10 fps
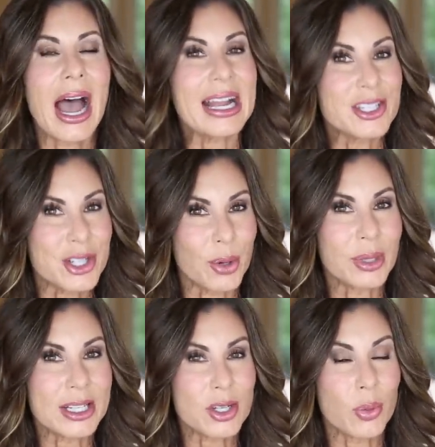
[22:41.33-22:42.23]
I don't
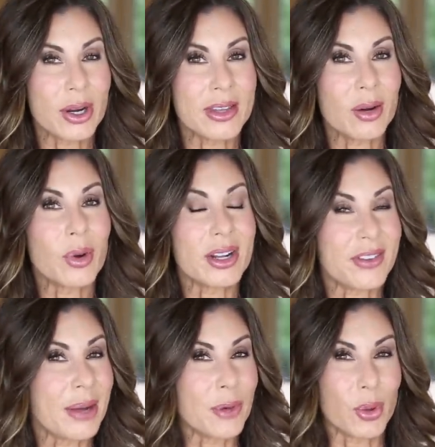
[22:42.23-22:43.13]
like to wear that one
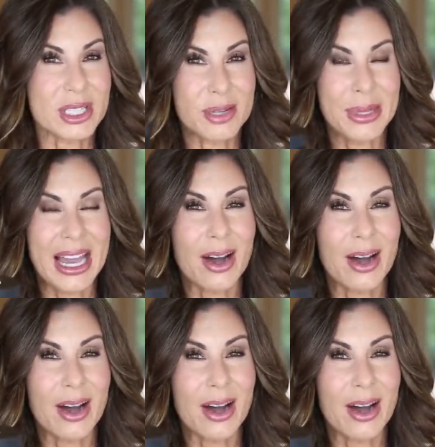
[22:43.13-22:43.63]
if I'm going to be